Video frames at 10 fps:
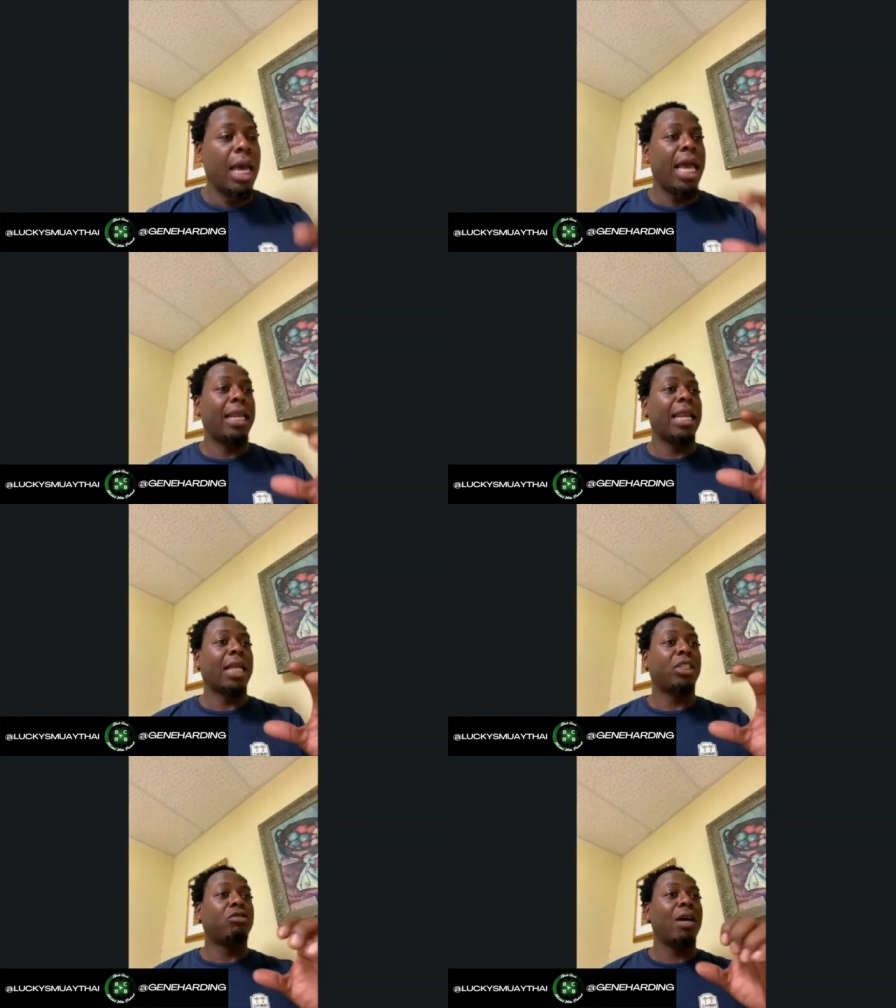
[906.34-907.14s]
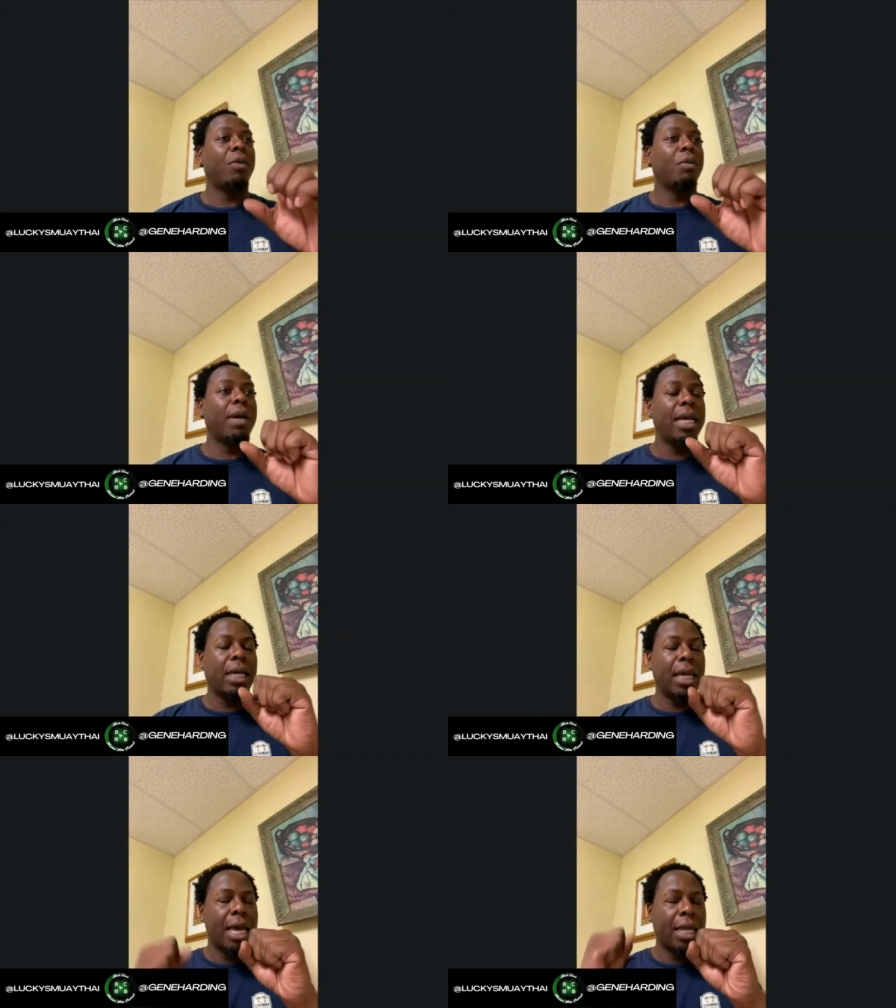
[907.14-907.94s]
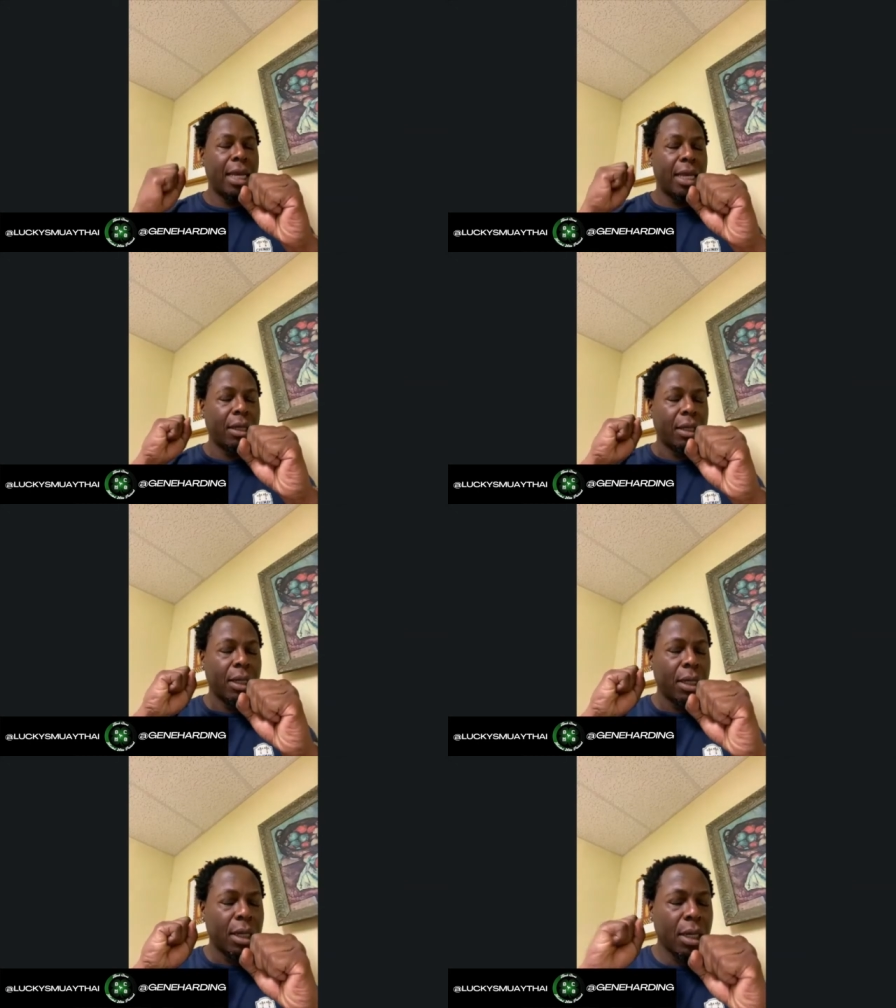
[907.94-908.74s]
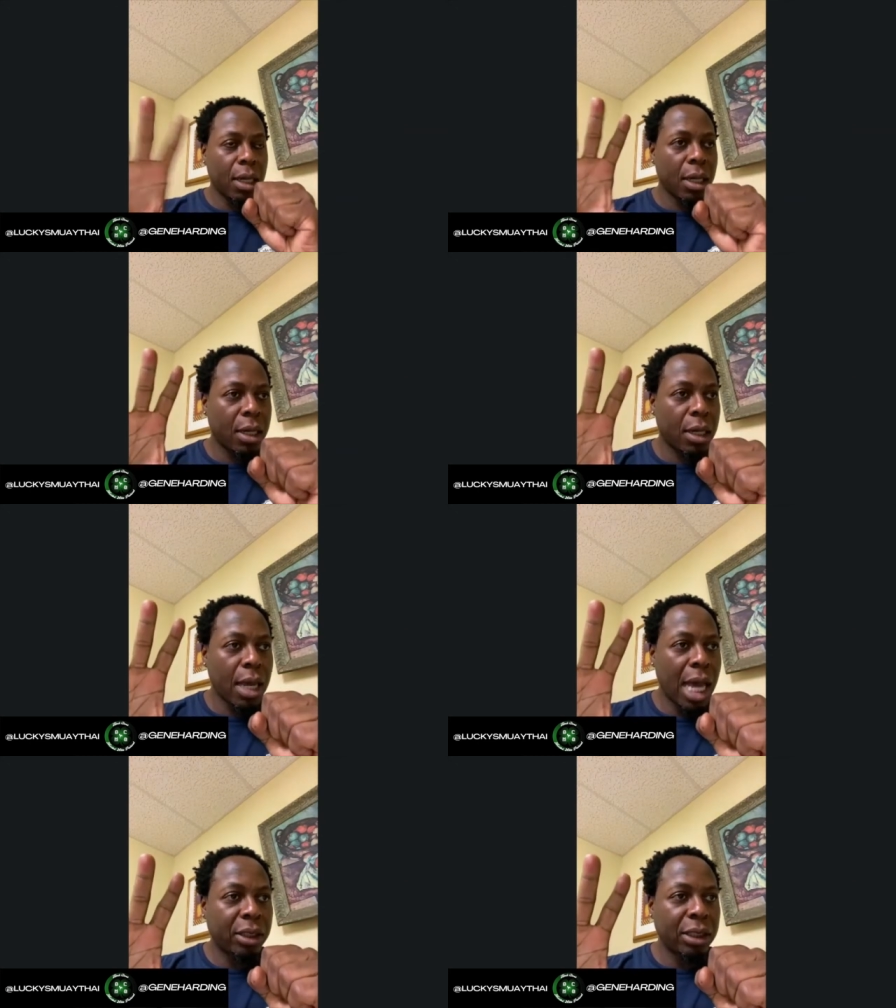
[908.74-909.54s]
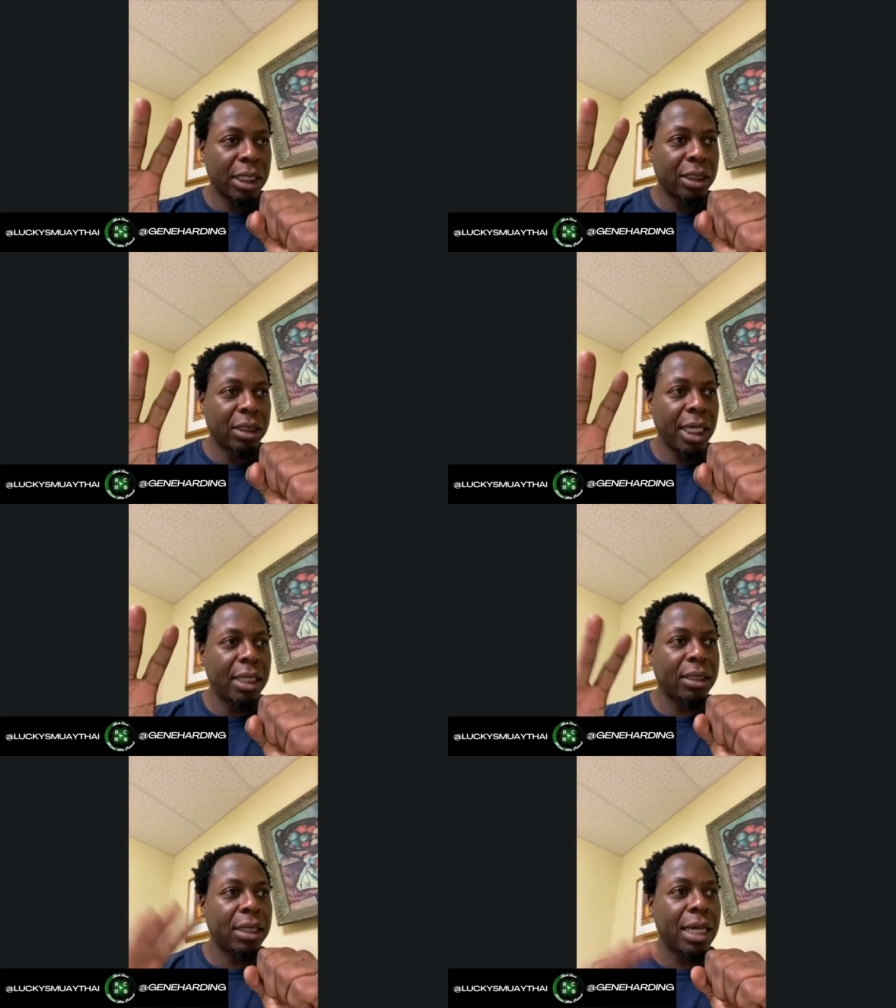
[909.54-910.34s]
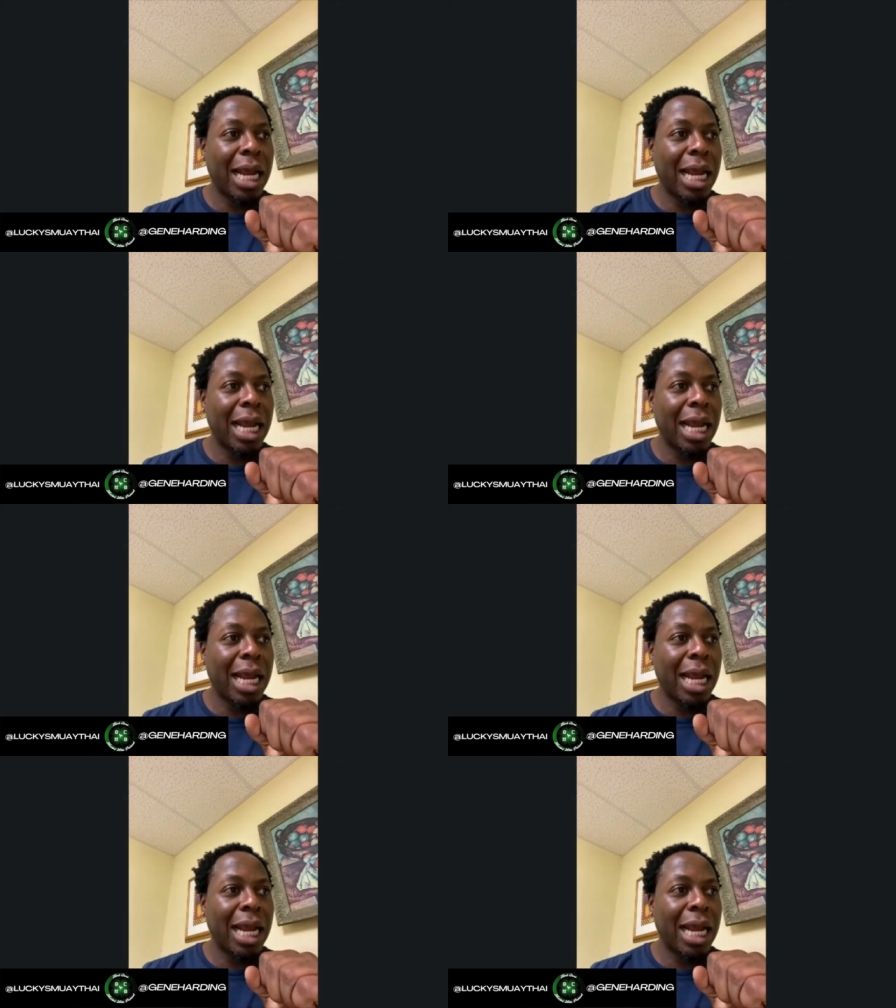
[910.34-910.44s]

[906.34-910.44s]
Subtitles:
And then I just grab the mic, and then it just hits.